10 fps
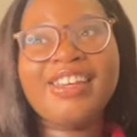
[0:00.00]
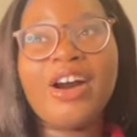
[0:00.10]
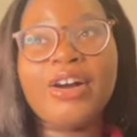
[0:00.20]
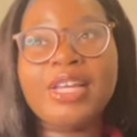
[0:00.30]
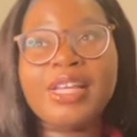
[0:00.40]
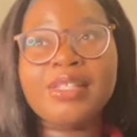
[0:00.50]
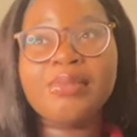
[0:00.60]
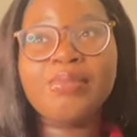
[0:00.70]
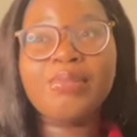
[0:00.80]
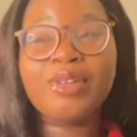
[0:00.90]
all these
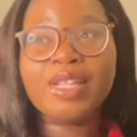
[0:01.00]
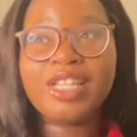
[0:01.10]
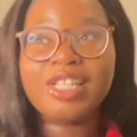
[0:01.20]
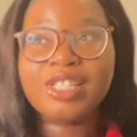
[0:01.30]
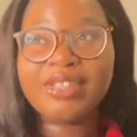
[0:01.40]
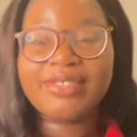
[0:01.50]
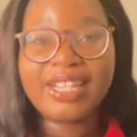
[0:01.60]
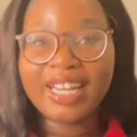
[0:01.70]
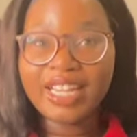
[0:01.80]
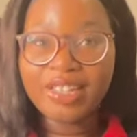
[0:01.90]
relationships that
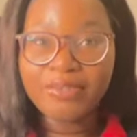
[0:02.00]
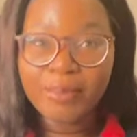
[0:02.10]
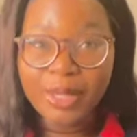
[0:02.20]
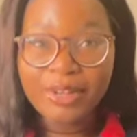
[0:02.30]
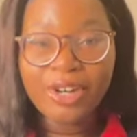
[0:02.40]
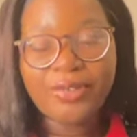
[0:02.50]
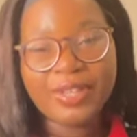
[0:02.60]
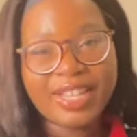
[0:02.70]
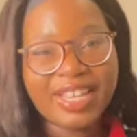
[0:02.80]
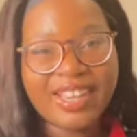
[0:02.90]
I could have built over
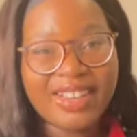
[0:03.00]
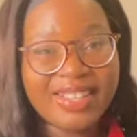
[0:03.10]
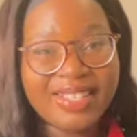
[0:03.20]
the years,